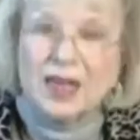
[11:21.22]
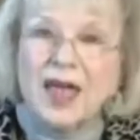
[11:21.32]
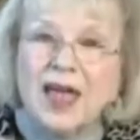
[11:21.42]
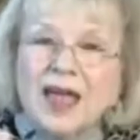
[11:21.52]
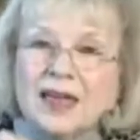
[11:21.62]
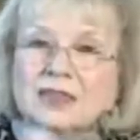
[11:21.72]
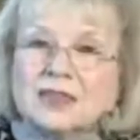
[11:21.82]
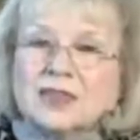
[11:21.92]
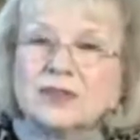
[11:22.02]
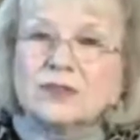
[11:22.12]
and
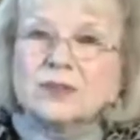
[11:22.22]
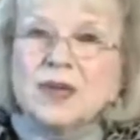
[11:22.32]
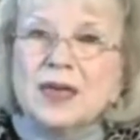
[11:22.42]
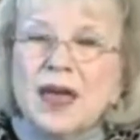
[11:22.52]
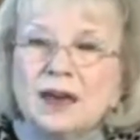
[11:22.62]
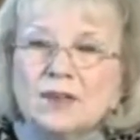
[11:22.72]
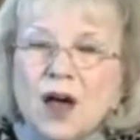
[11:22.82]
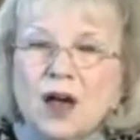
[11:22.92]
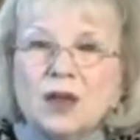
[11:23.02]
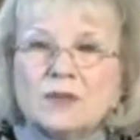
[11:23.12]
delivers me out of
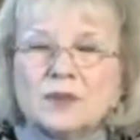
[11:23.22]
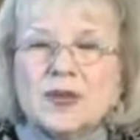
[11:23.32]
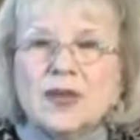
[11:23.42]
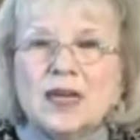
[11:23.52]
all of them.